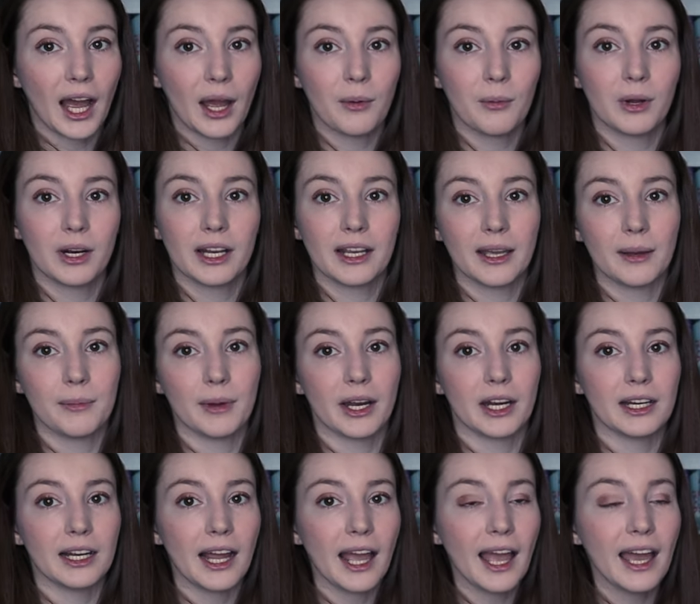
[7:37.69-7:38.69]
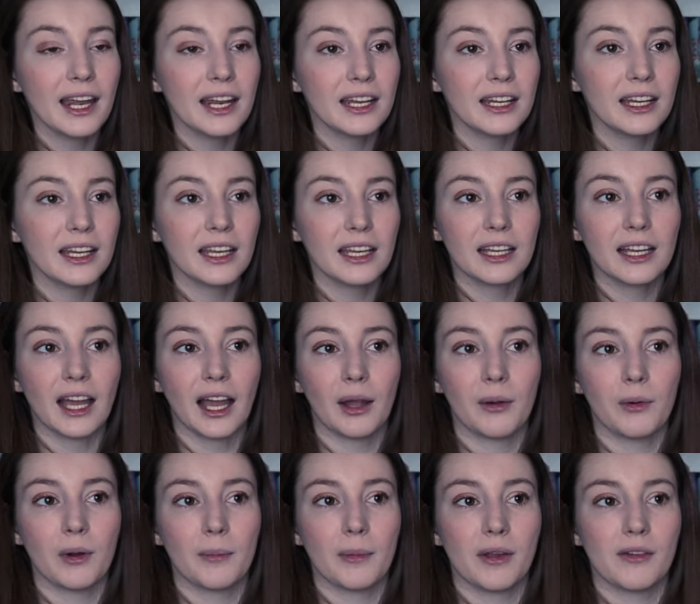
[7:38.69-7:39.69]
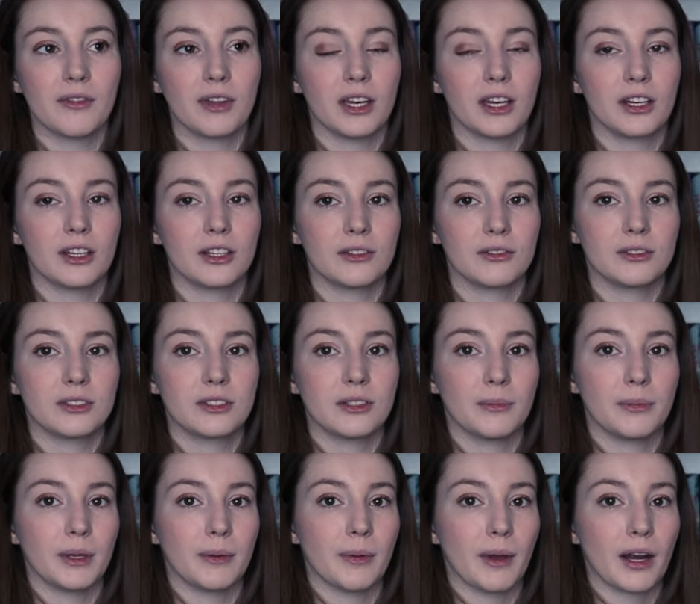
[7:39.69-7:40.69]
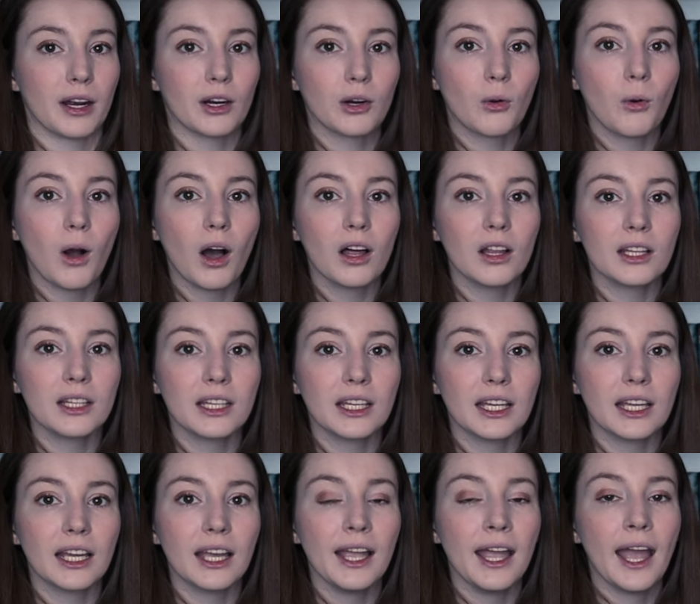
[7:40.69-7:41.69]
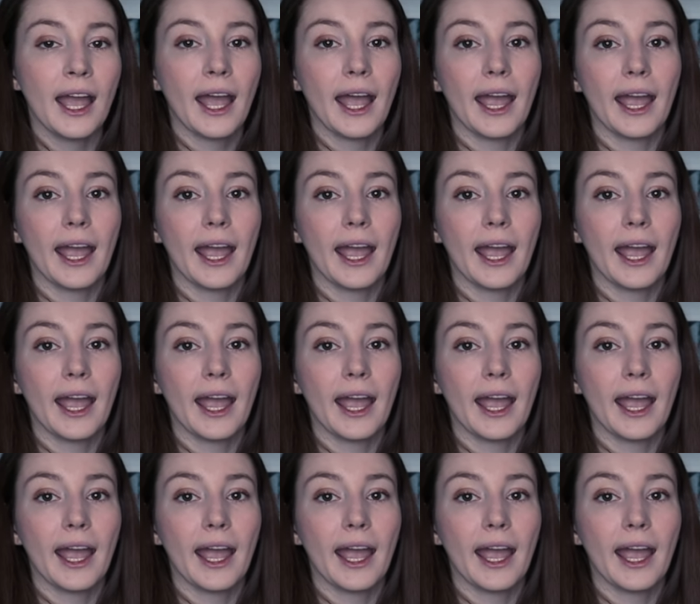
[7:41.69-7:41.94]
I want to get better at editing, I want my videos to be better quality,